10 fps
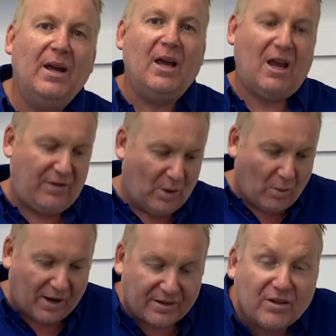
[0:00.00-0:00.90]
If you
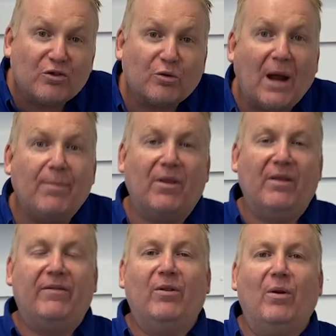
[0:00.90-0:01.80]
want it to drape on the
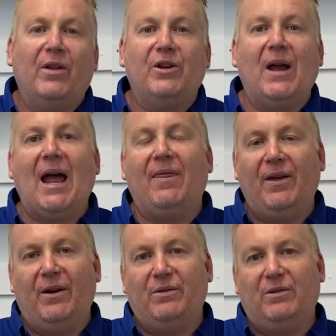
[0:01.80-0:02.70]
floor, then you add
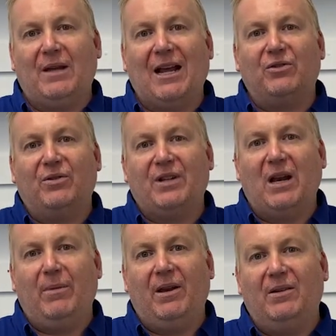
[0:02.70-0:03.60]
those extra
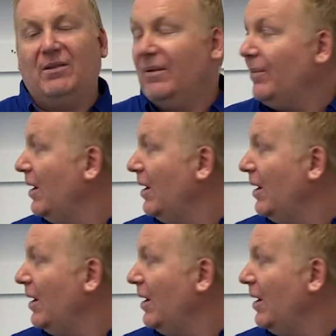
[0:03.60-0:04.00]
centimeters on.